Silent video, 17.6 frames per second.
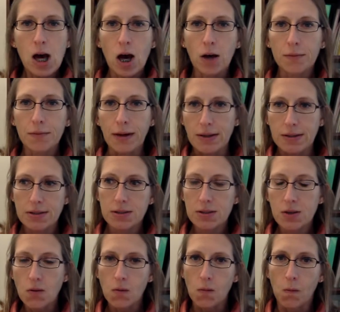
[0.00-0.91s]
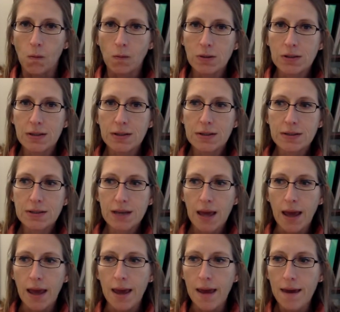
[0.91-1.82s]
All right, so
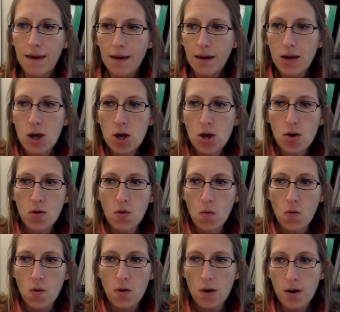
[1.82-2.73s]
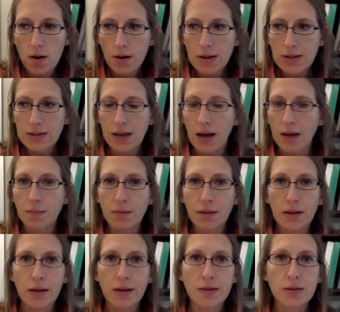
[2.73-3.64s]
today your
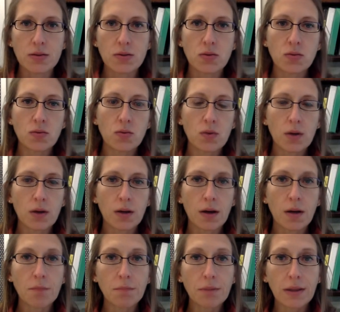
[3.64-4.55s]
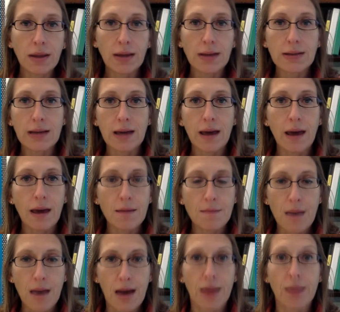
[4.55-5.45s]
assignment is to complete a
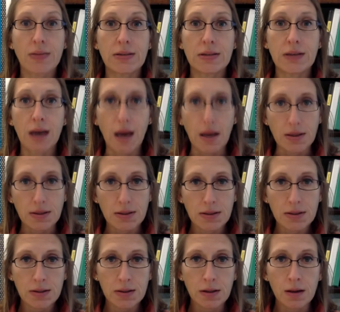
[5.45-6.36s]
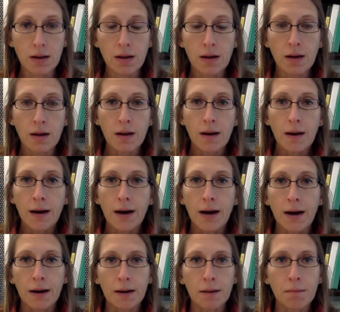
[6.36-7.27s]
math test.
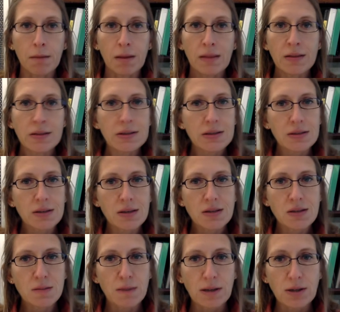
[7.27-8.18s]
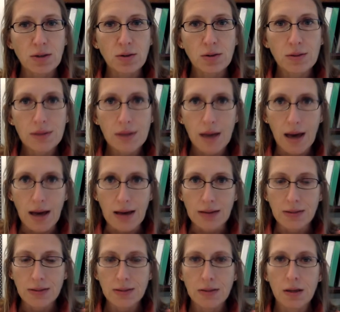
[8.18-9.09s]
And this is a special
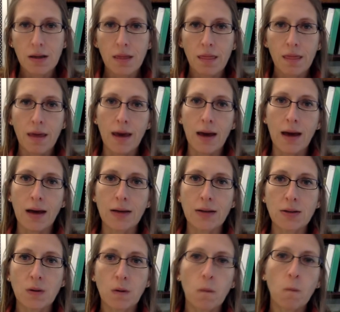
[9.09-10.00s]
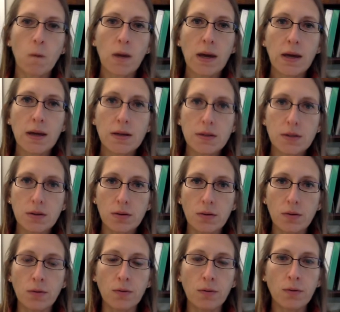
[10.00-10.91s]
test that we
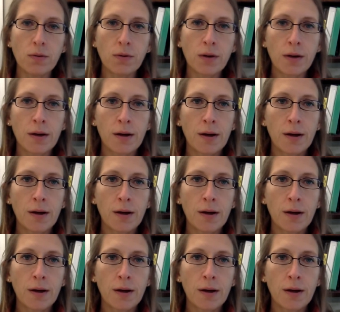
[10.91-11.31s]
do